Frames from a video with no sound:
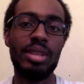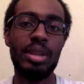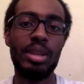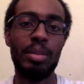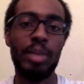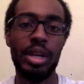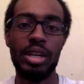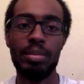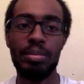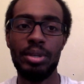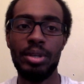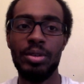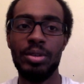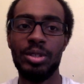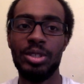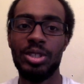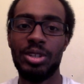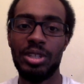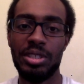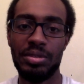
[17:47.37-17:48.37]
my
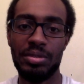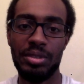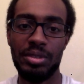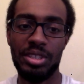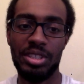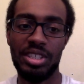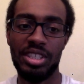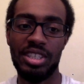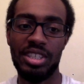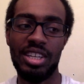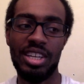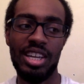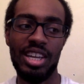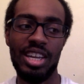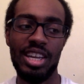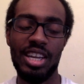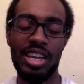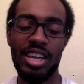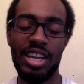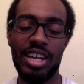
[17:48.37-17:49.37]
computer starts freezing
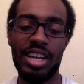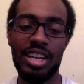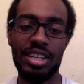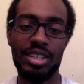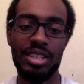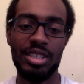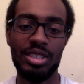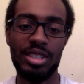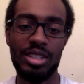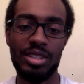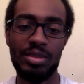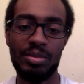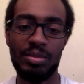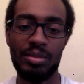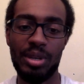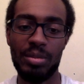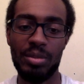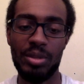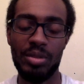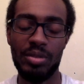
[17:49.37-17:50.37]
and
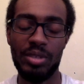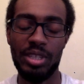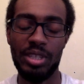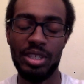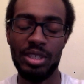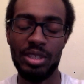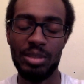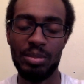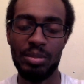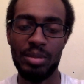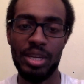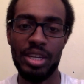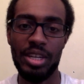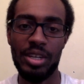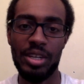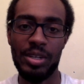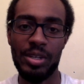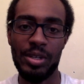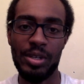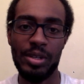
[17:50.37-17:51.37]
my movie
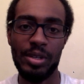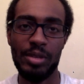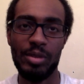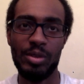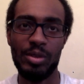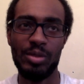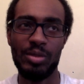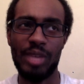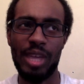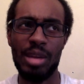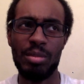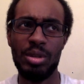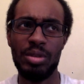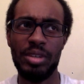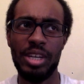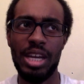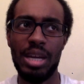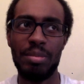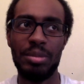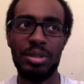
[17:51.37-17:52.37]
maker or
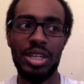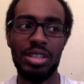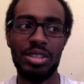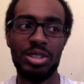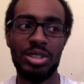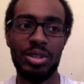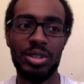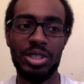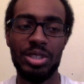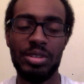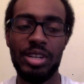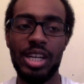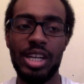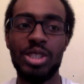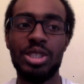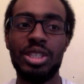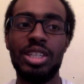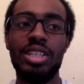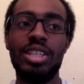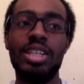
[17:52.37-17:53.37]
iMovie app starts
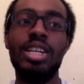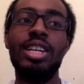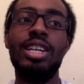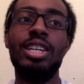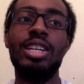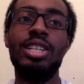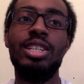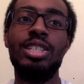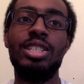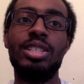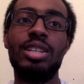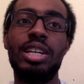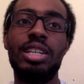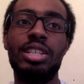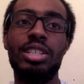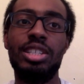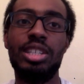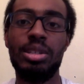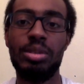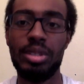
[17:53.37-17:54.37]
crashing. So I had
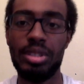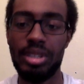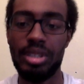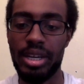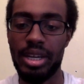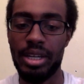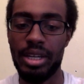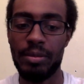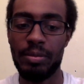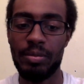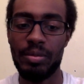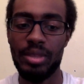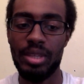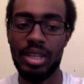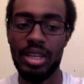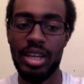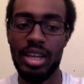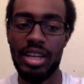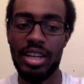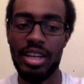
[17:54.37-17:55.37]
to deal with that,
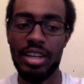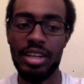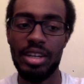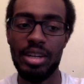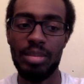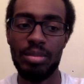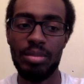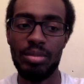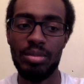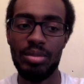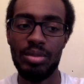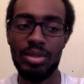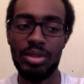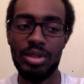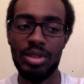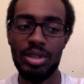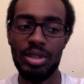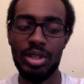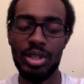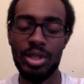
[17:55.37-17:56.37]
and I ended up
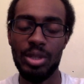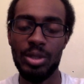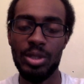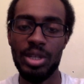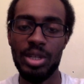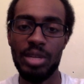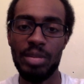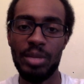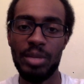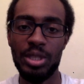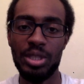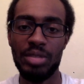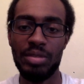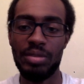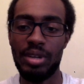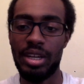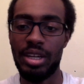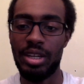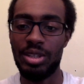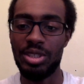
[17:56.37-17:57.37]
losing a bunch of
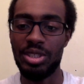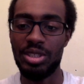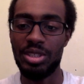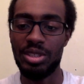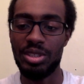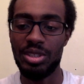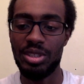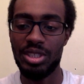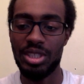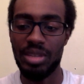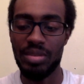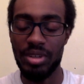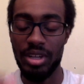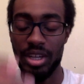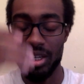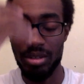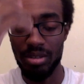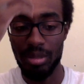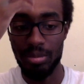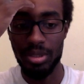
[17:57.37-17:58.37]
files and stuff
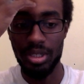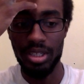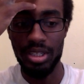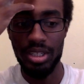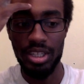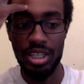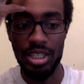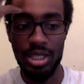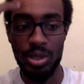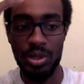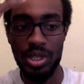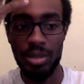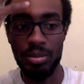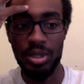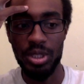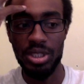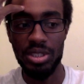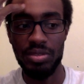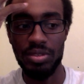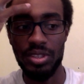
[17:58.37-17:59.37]
got corrupted, including a
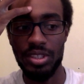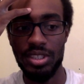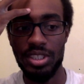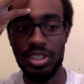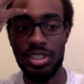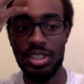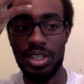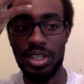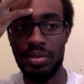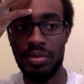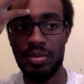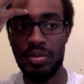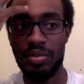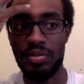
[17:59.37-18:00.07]
bunch of the stuff